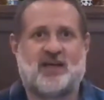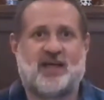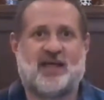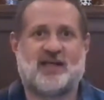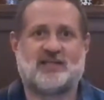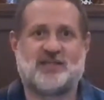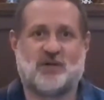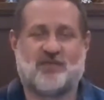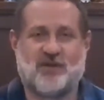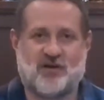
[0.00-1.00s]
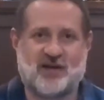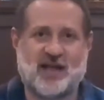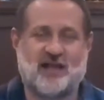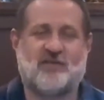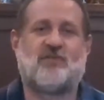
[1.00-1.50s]
And so if you're in
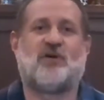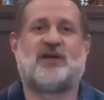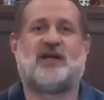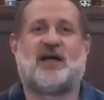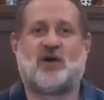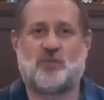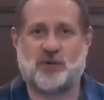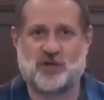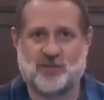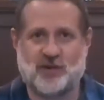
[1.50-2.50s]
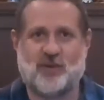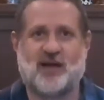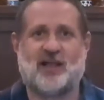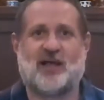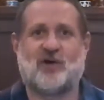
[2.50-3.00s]
California, I hope you're doing
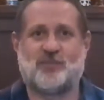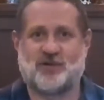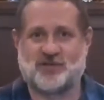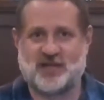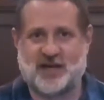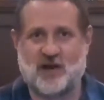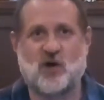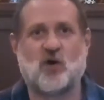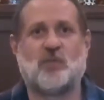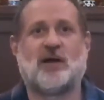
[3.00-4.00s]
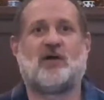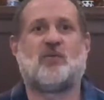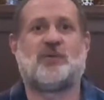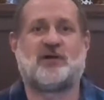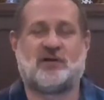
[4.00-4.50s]
well. I hope you're staying home. I
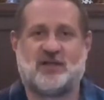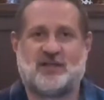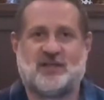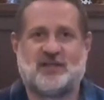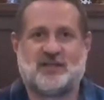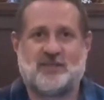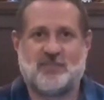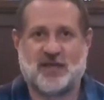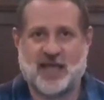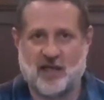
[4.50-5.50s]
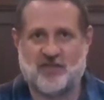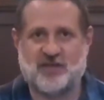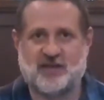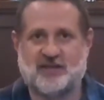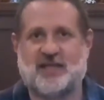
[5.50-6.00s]
hope you're being
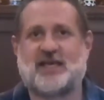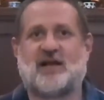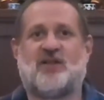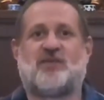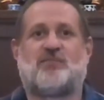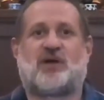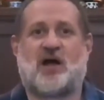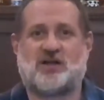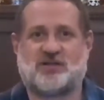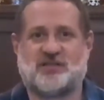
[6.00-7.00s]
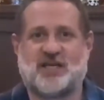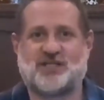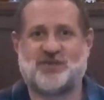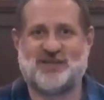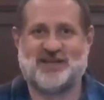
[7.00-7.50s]
healthy and taking all the precautions
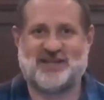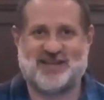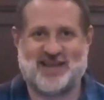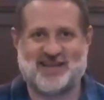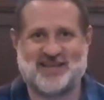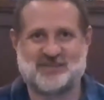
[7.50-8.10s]
that you need to take.